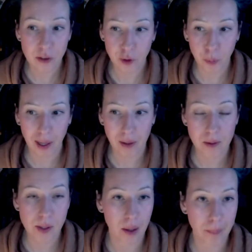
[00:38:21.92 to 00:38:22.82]
interview
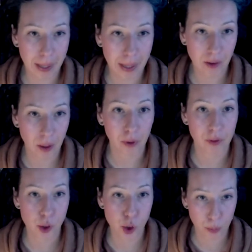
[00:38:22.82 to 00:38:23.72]
panels are made up
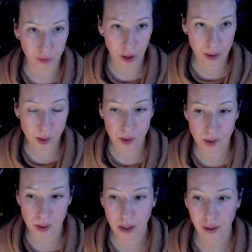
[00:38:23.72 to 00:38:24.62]
of the
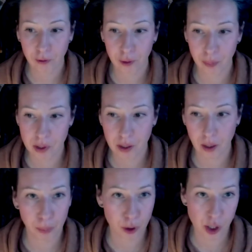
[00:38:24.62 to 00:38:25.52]
supervisors for the
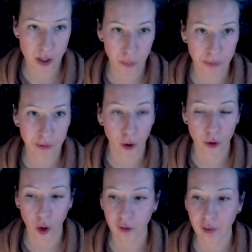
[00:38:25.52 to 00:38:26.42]
particular projects that we've got
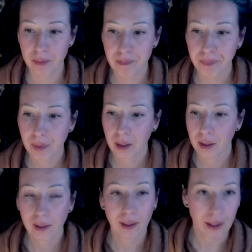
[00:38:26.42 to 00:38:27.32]
on offer,
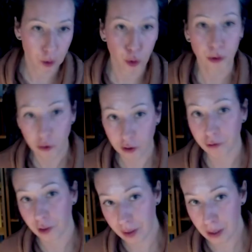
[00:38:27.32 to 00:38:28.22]
according to
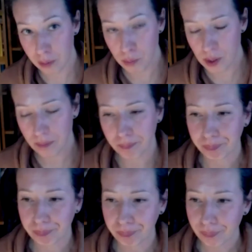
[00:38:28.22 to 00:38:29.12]
different themes.
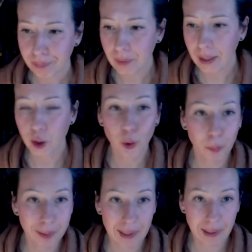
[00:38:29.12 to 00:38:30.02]
You'll
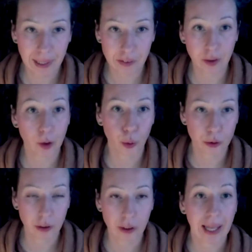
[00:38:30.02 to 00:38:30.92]
be allocated
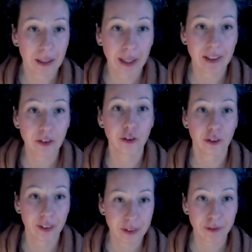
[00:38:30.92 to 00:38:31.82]

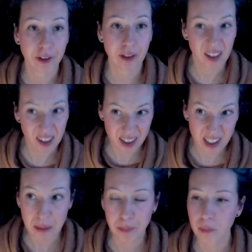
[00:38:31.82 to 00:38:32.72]
to the different
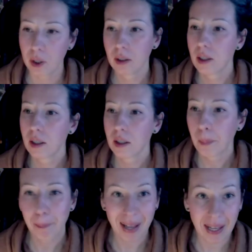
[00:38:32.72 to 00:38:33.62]
theme
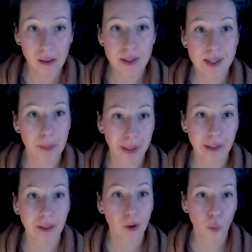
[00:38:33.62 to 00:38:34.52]
panels
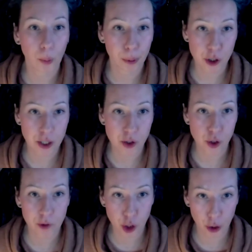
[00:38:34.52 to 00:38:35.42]
depending on what projects
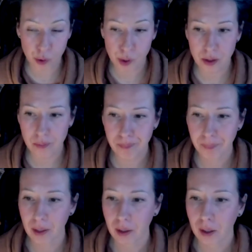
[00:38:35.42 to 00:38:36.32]
you've chosen